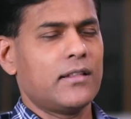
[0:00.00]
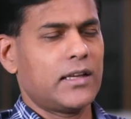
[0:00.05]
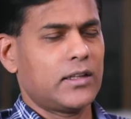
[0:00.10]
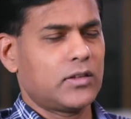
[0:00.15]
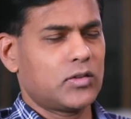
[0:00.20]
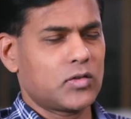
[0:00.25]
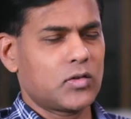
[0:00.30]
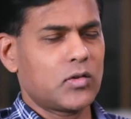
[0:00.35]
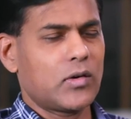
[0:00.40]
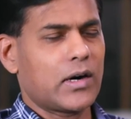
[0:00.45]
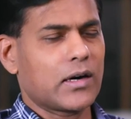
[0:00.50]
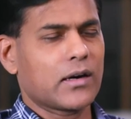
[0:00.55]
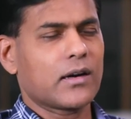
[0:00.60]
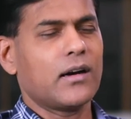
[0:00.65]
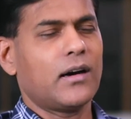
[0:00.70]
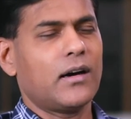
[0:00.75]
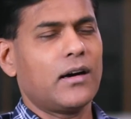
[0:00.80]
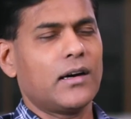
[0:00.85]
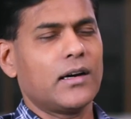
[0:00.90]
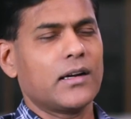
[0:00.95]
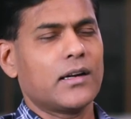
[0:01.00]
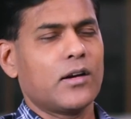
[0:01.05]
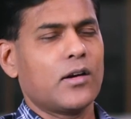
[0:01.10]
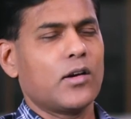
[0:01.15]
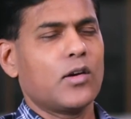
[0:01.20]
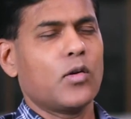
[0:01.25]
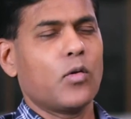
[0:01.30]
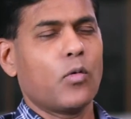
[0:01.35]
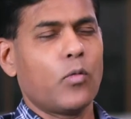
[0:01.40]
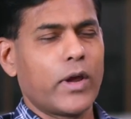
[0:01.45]
that through our God
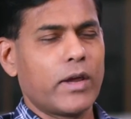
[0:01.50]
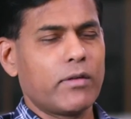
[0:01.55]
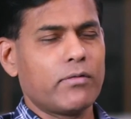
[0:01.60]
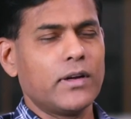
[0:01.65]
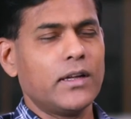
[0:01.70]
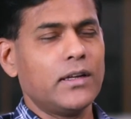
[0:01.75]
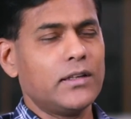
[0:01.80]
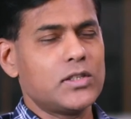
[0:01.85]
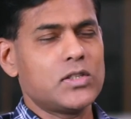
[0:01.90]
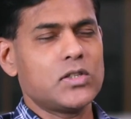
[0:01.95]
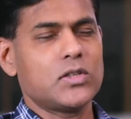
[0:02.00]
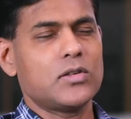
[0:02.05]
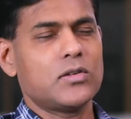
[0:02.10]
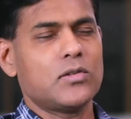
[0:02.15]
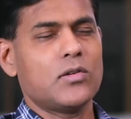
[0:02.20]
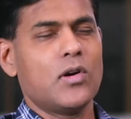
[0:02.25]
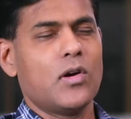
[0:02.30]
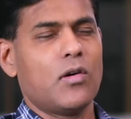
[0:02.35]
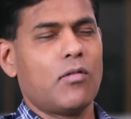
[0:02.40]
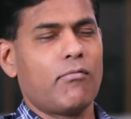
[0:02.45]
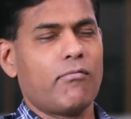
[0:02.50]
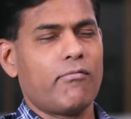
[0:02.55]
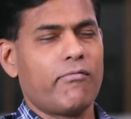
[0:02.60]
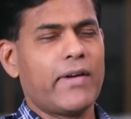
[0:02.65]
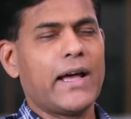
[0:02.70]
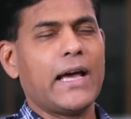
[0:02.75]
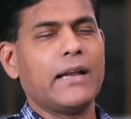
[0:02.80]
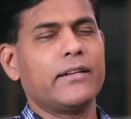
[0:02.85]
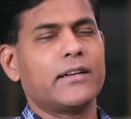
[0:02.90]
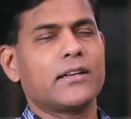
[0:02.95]
we will do
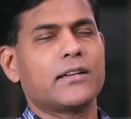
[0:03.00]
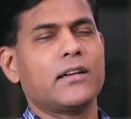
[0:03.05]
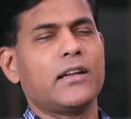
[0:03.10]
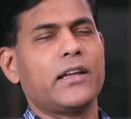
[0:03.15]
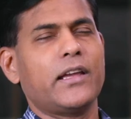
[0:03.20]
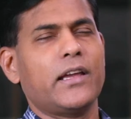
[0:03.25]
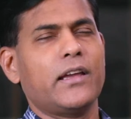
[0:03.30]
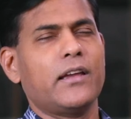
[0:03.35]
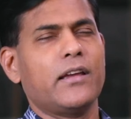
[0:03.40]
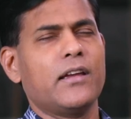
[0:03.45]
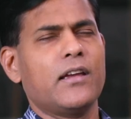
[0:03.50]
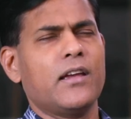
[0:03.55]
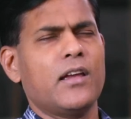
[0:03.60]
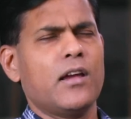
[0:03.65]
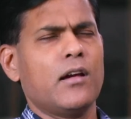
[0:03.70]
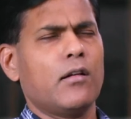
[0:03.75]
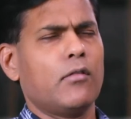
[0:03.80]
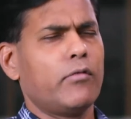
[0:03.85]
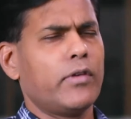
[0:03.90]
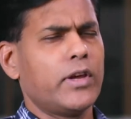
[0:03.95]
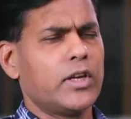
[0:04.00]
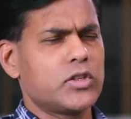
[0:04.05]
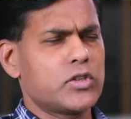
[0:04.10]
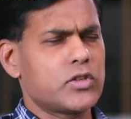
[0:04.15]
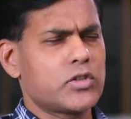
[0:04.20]
valiantly. We